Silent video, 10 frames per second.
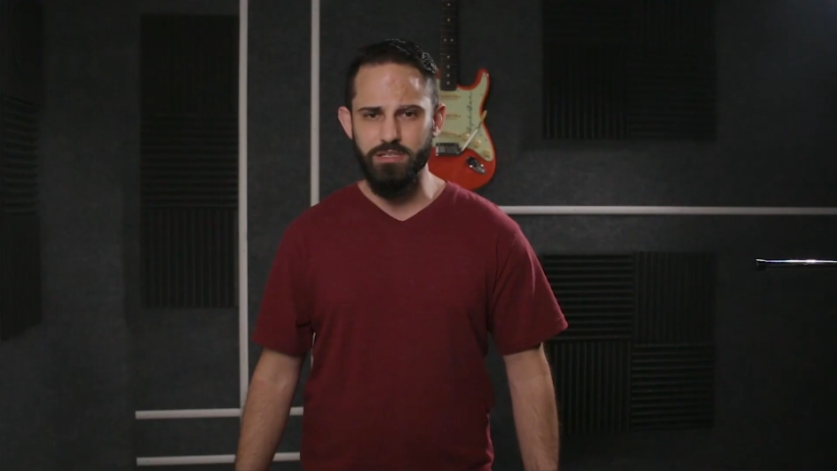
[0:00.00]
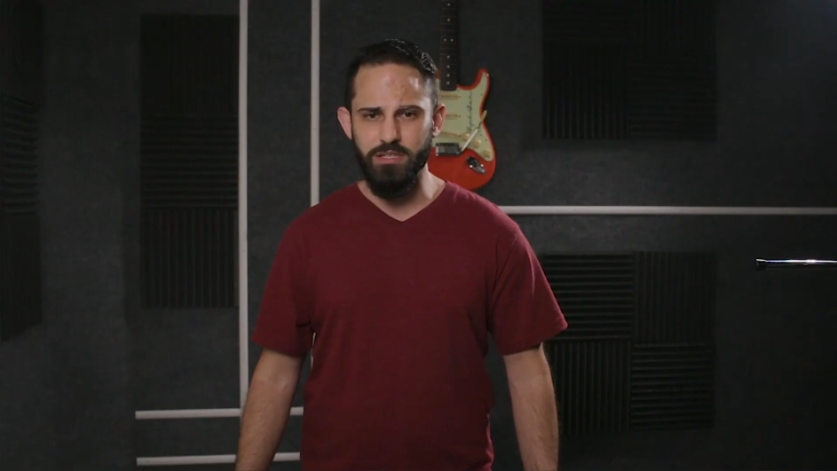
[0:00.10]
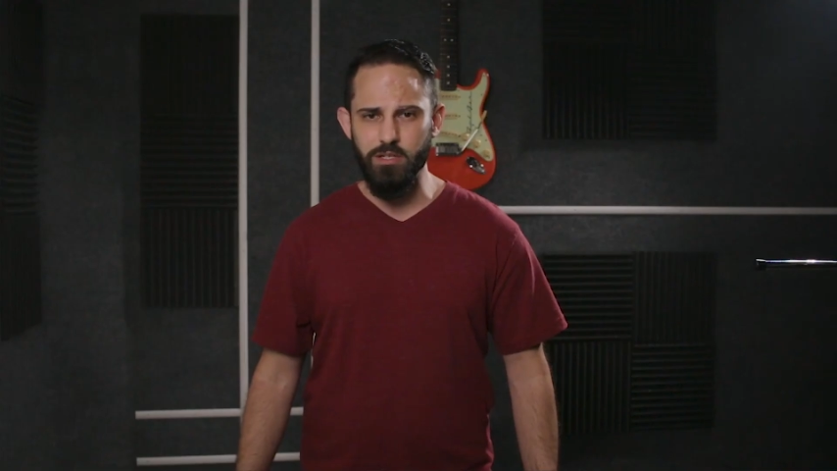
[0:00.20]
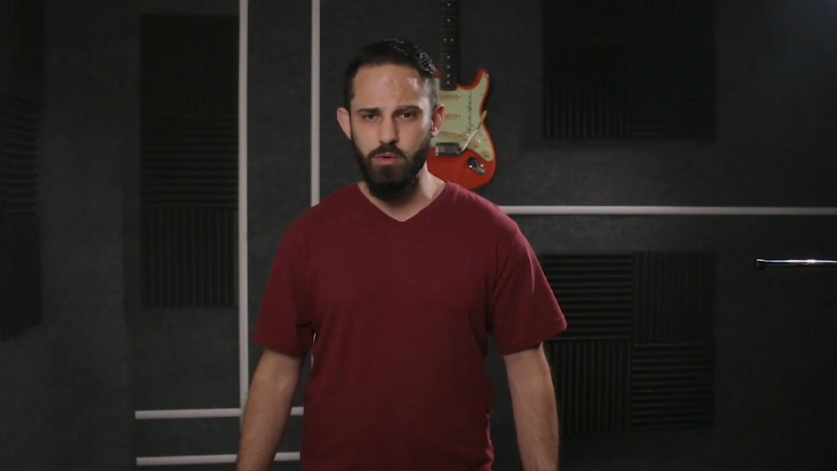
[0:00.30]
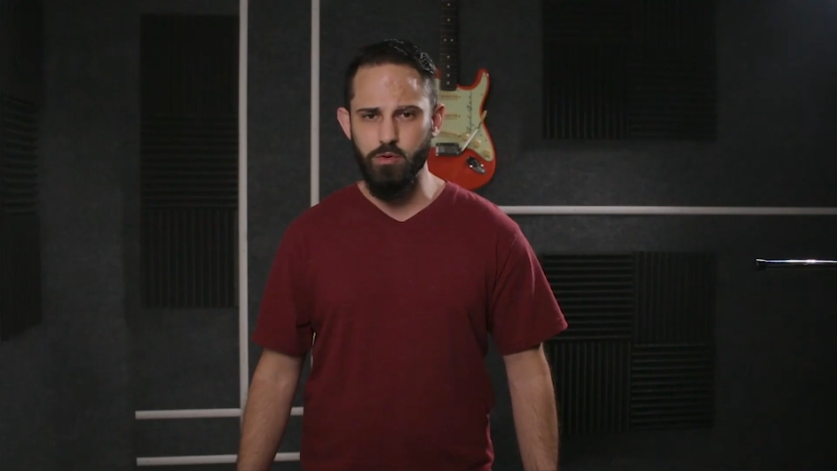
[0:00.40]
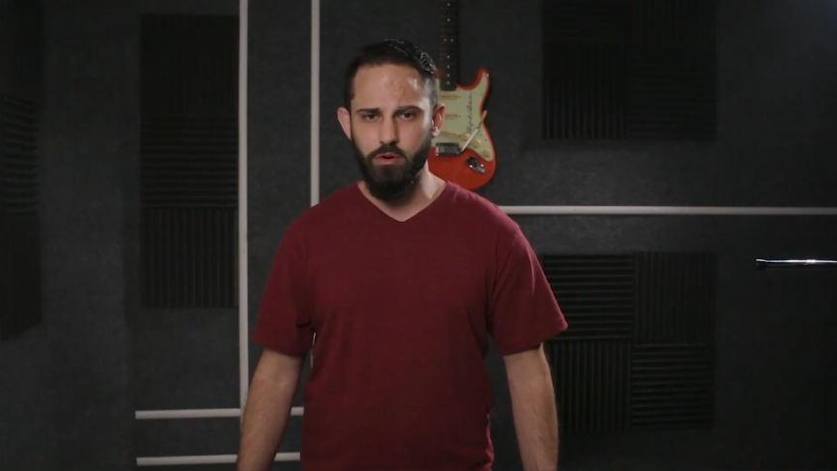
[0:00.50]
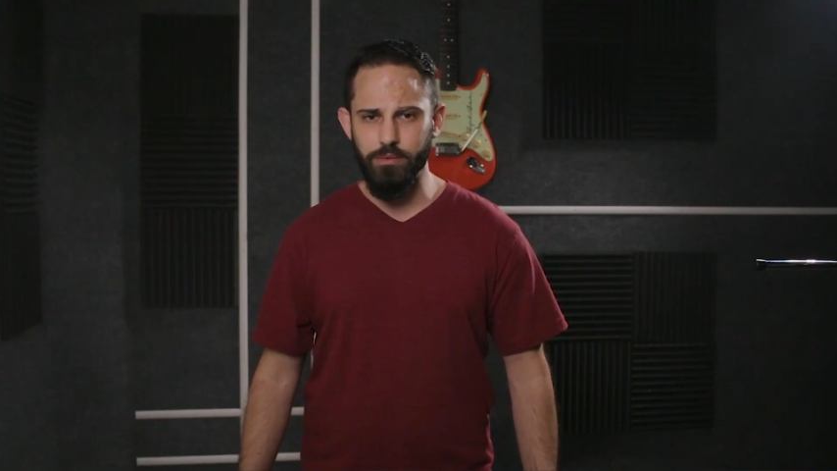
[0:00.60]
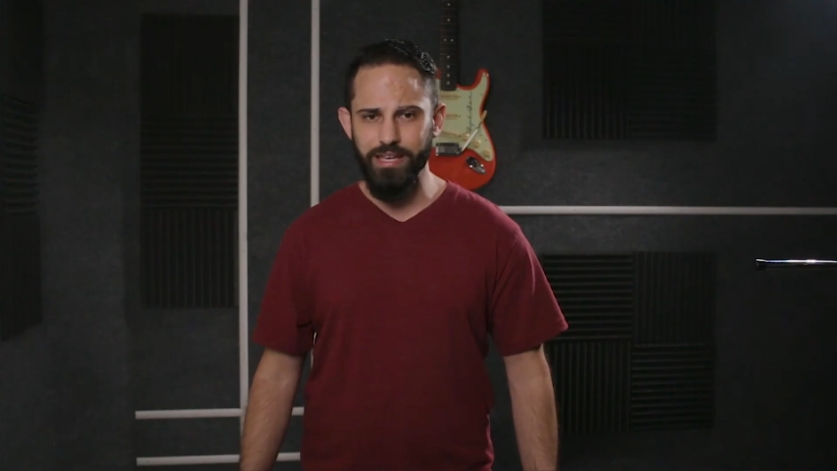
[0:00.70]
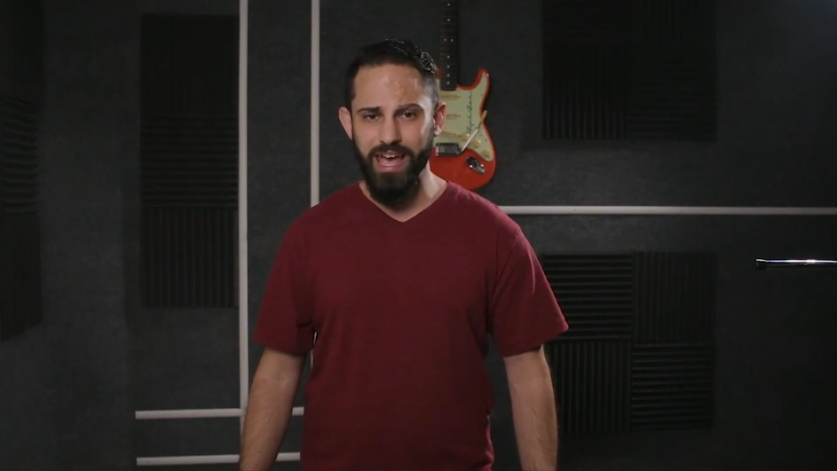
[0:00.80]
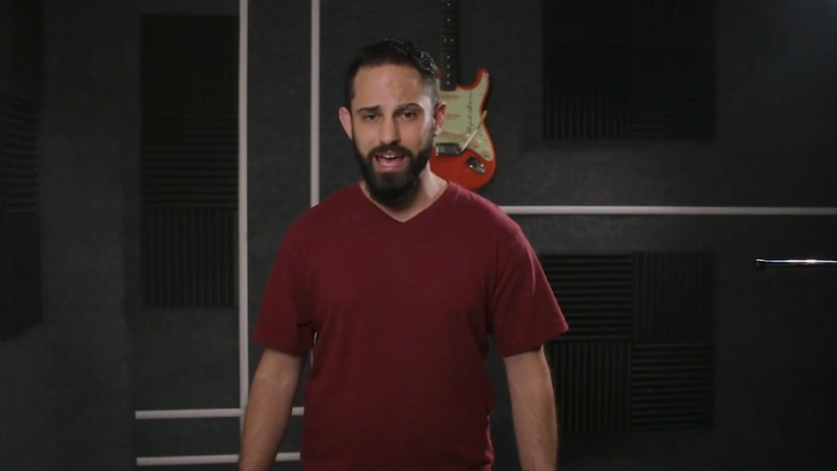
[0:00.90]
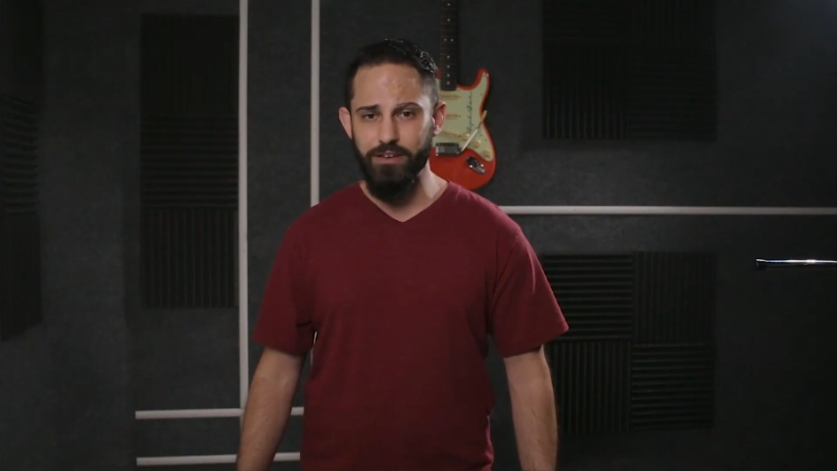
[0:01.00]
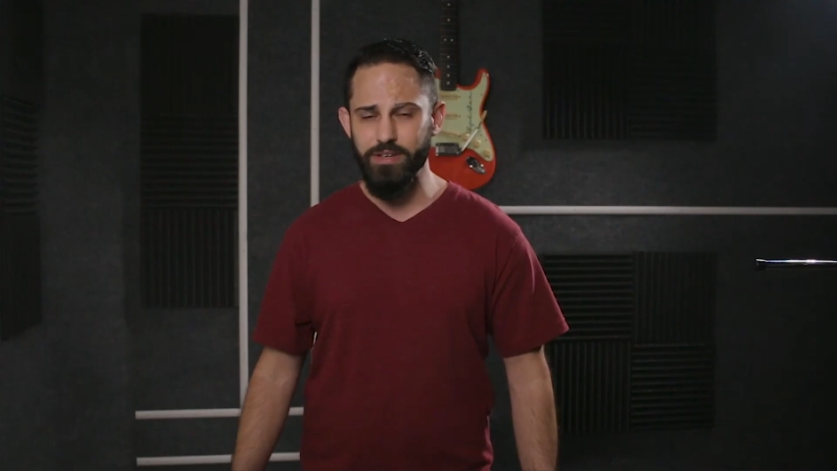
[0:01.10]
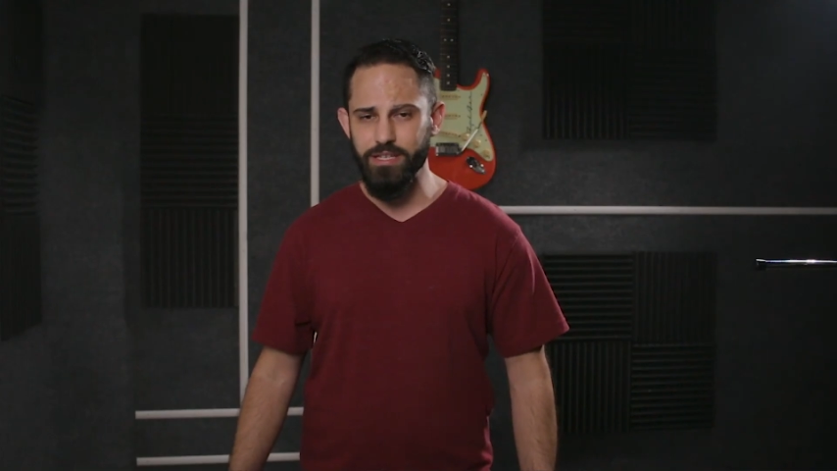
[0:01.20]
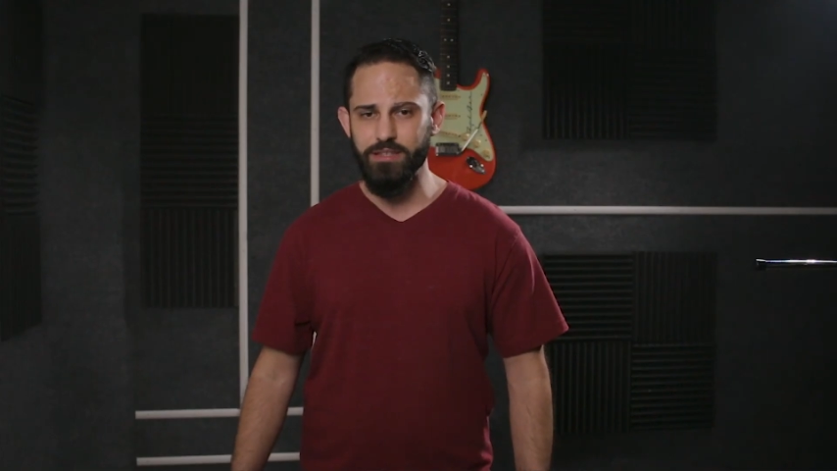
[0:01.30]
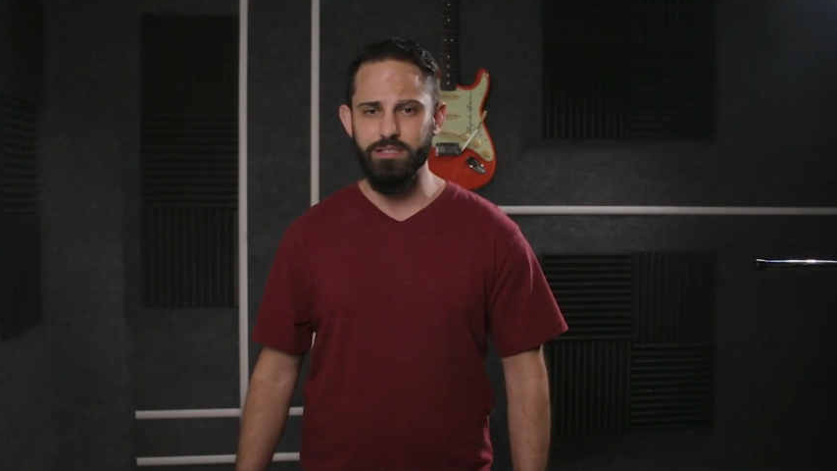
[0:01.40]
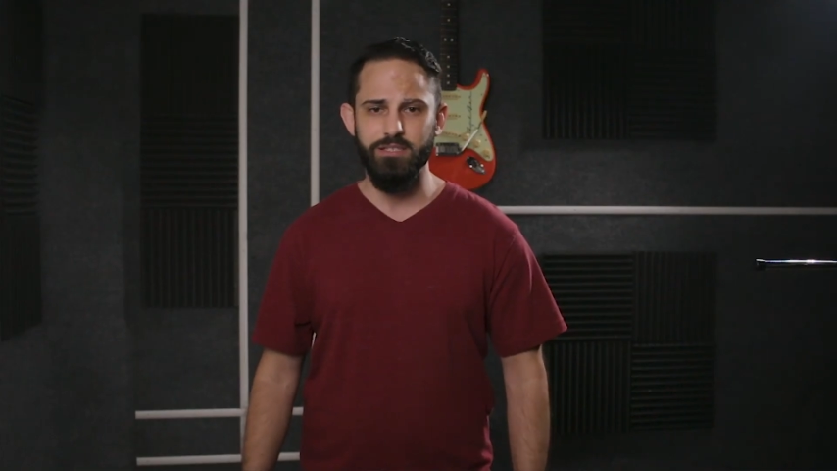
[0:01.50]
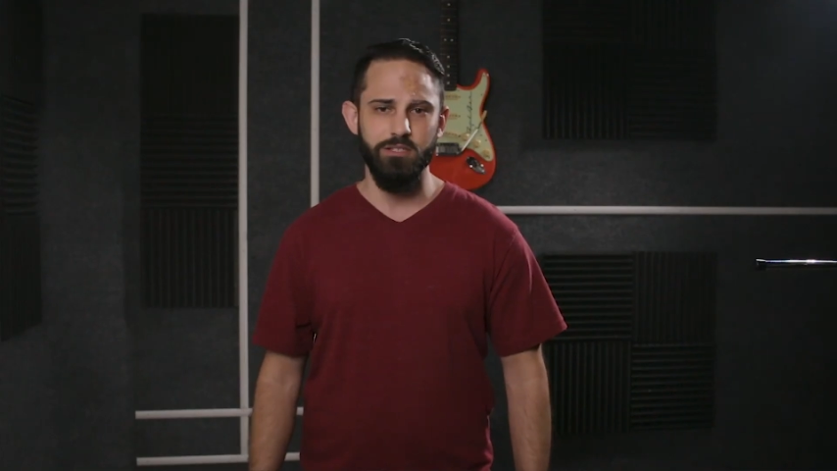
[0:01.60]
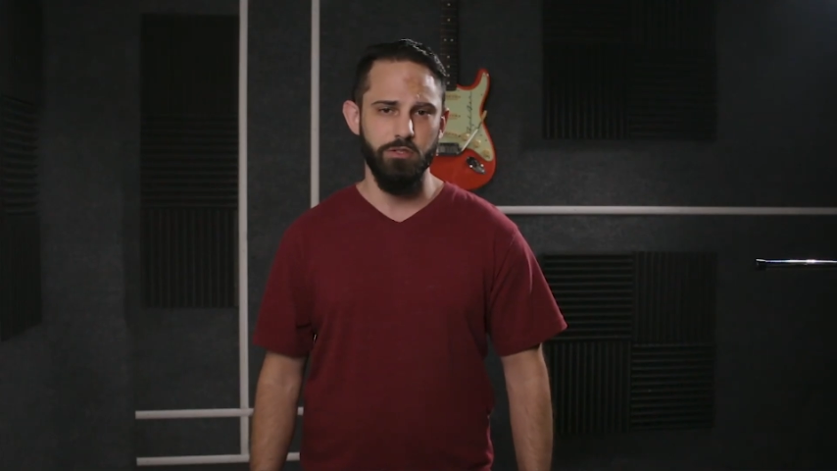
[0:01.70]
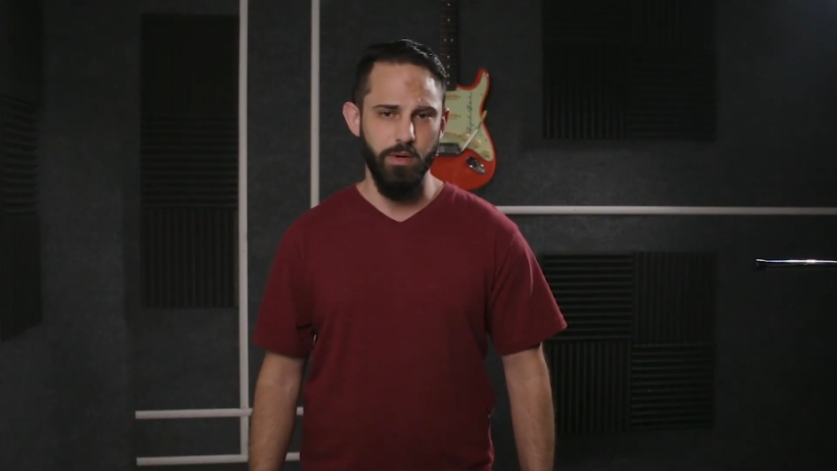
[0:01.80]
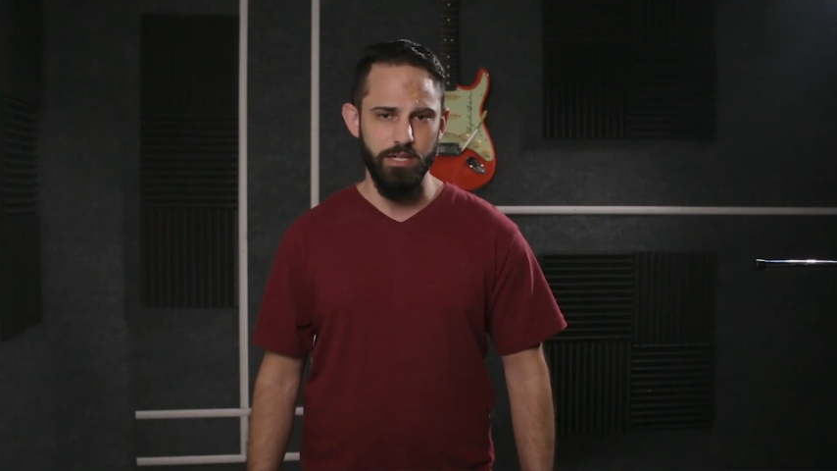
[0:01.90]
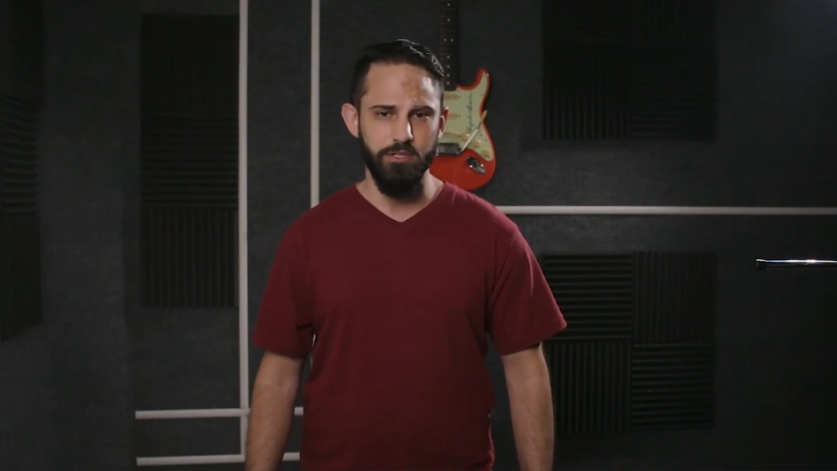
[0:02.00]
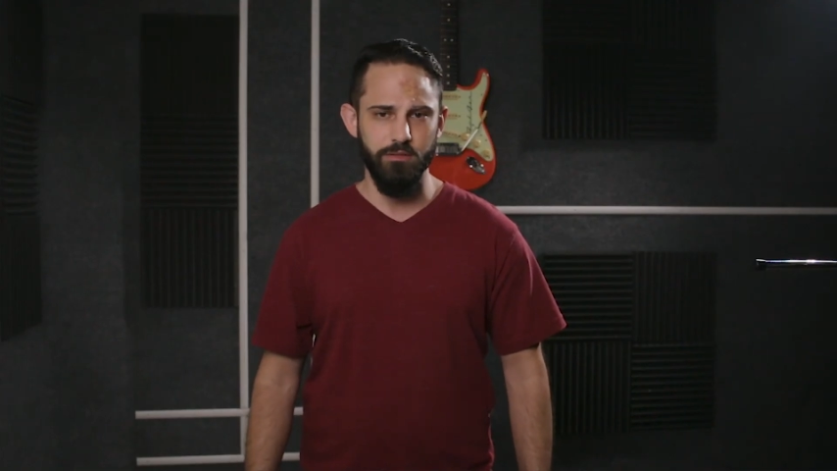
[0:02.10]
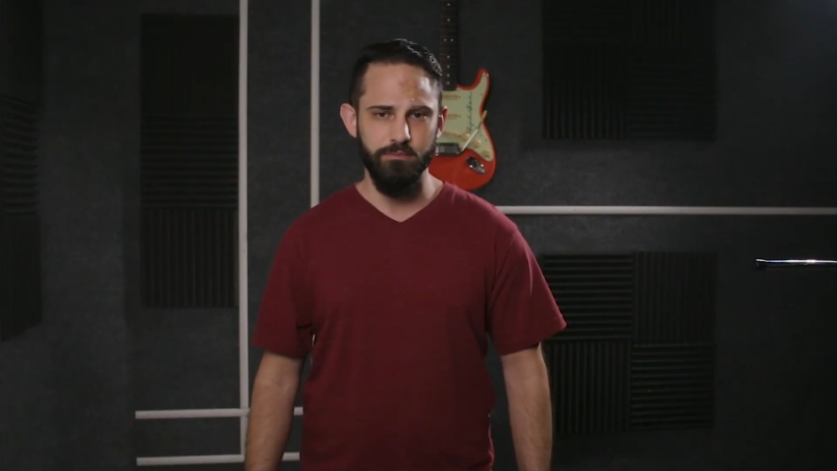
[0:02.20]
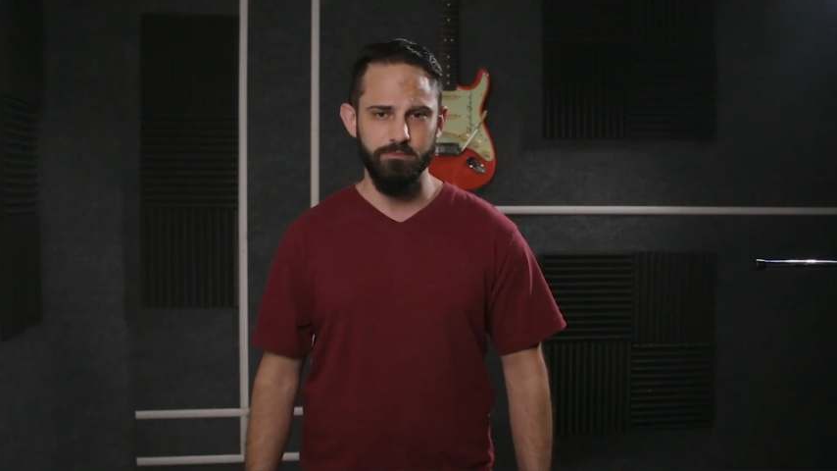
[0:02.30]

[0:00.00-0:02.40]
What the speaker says: than you would normally have in this situation.